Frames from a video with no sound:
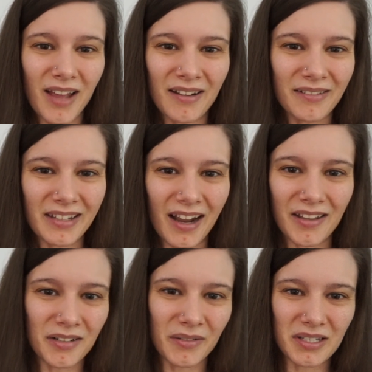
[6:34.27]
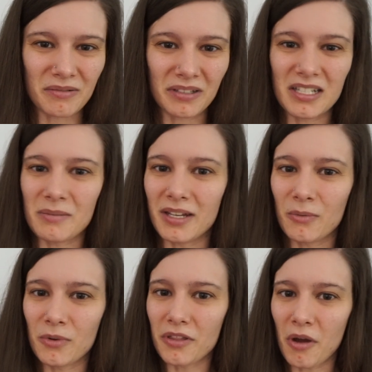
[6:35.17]
I don't think either of us really, to
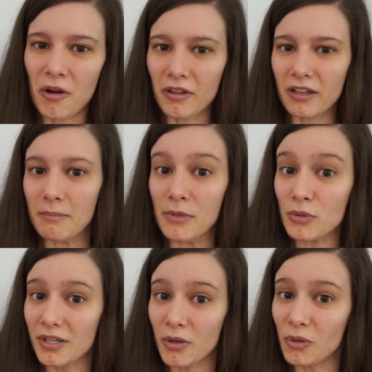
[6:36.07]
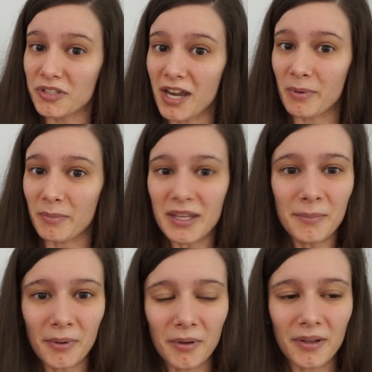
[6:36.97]
begin with, are, like, musical type of
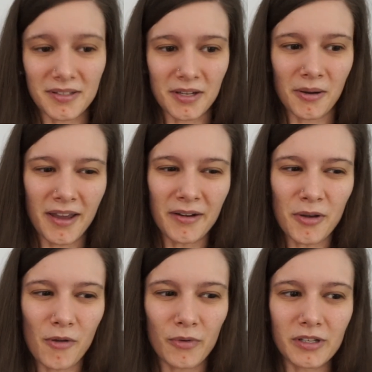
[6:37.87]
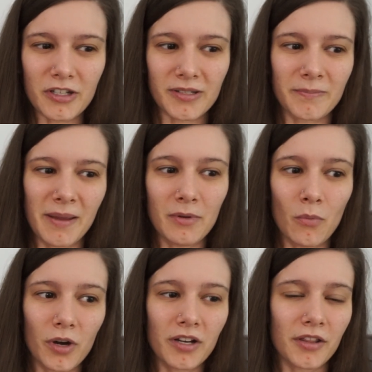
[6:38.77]
people, and so I don't know if we just maybe
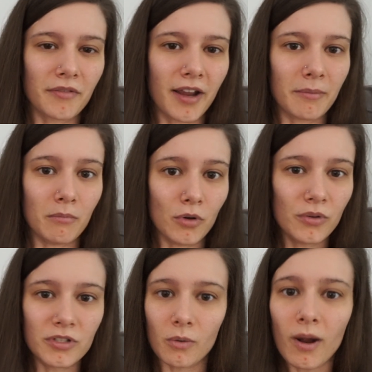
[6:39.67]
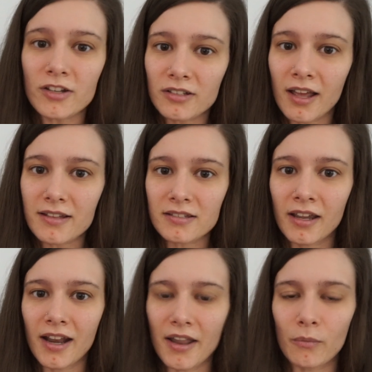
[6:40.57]
weren't in the right mood to watch it last
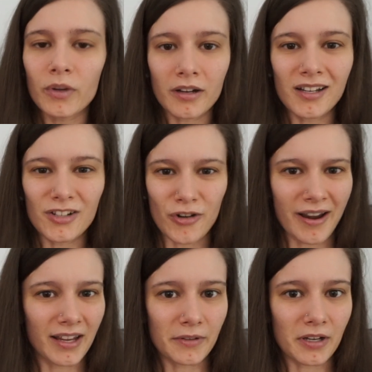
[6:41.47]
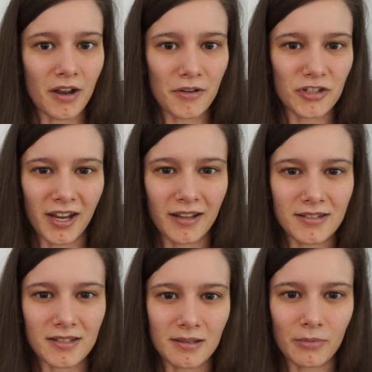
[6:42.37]
night. We were going to try and give it another chance
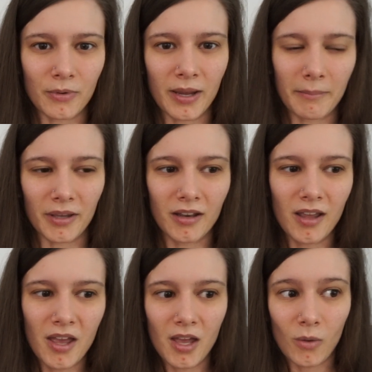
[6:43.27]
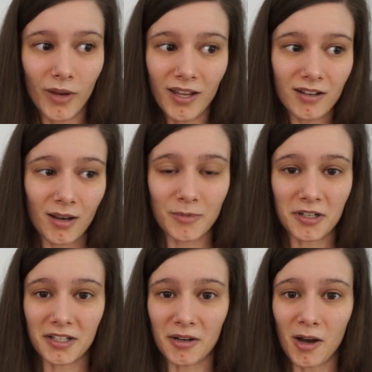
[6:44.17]
at some point, but we ended up
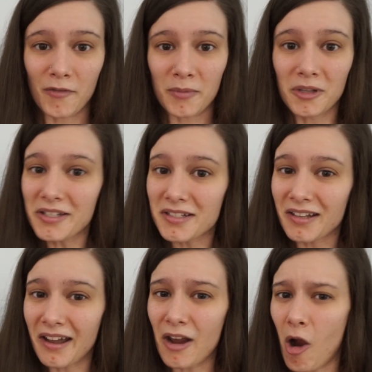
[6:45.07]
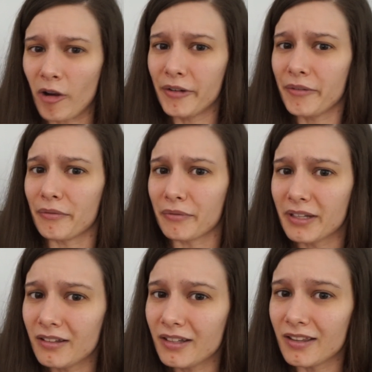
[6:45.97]
turning it off, and Melissa and I aren't
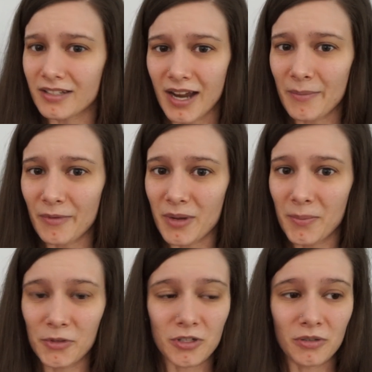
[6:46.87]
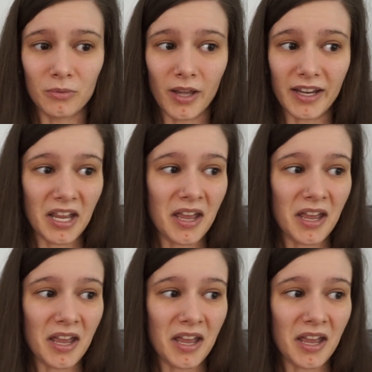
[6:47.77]
really the type of people to, like,